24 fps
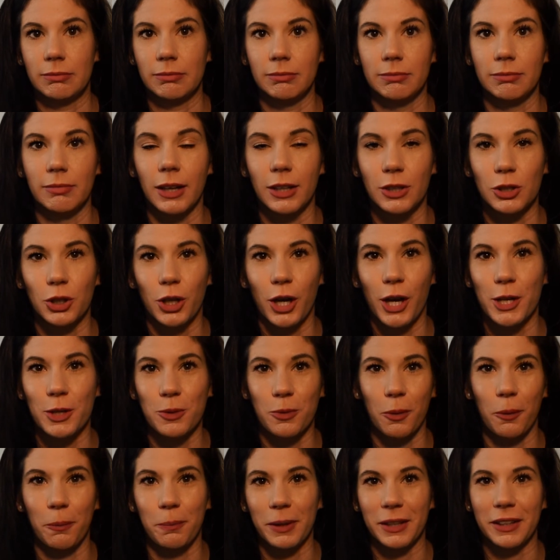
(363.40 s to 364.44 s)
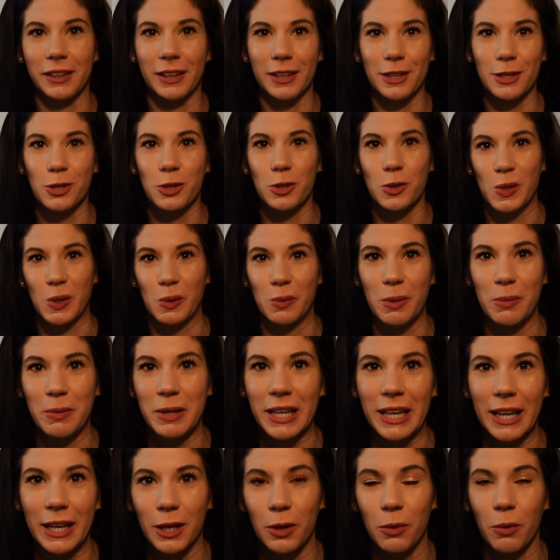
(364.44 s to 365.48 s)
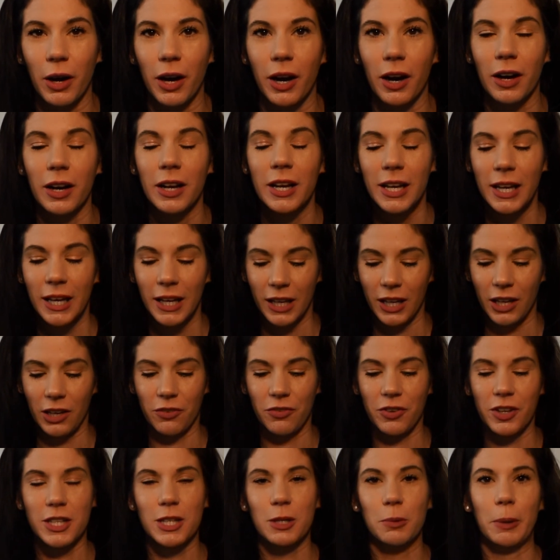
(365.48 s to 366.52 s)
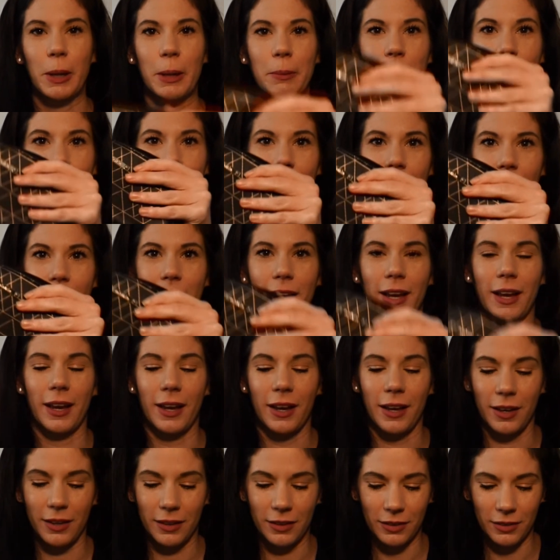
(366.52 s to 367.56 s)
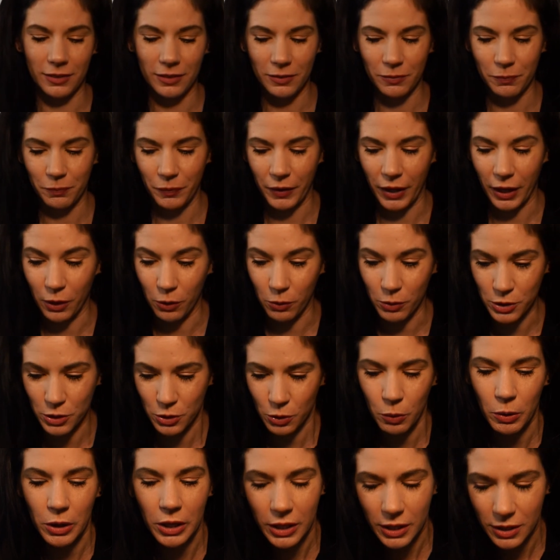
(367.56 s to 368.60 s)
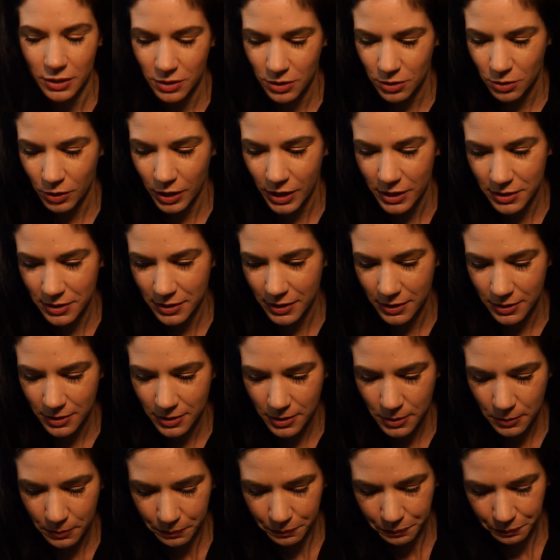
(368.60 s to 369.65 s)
my trays won't be like swimming anywhere. It fits in my bag and I always know where it is, so that's nice.